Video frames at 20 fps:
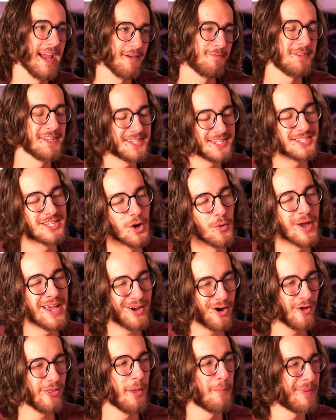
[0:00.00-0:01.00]
If this is going
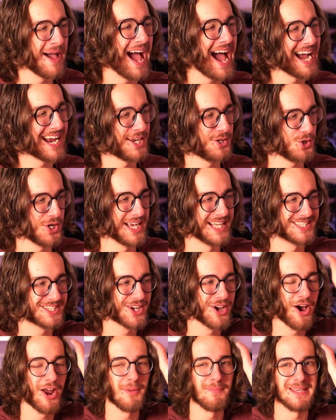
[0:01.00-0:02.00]
on the packaging, it's
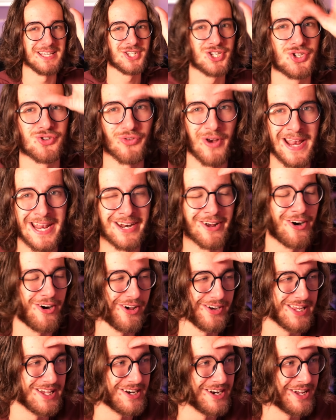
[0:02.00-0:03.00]
gotta be straight on, you